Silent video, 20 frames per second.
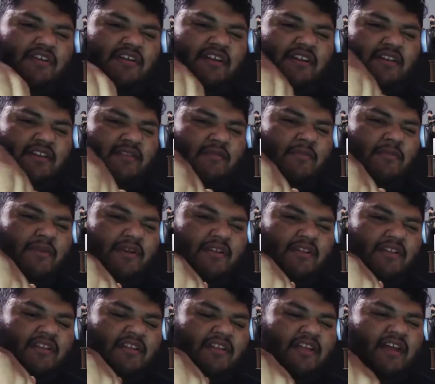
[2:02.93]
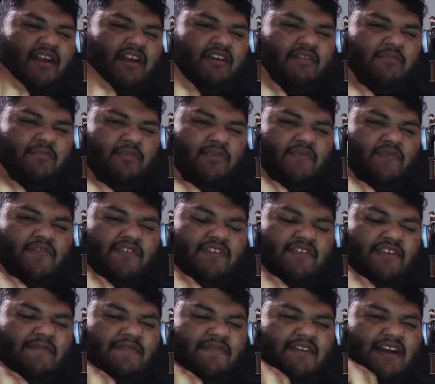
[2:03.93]
in the butt that are both the
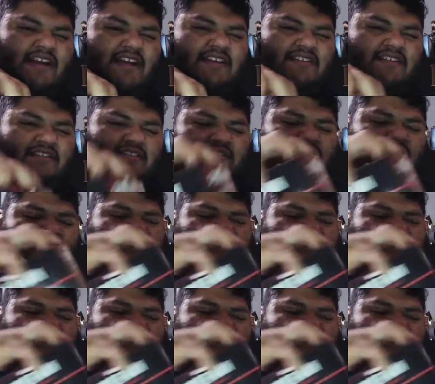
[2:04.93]
same size,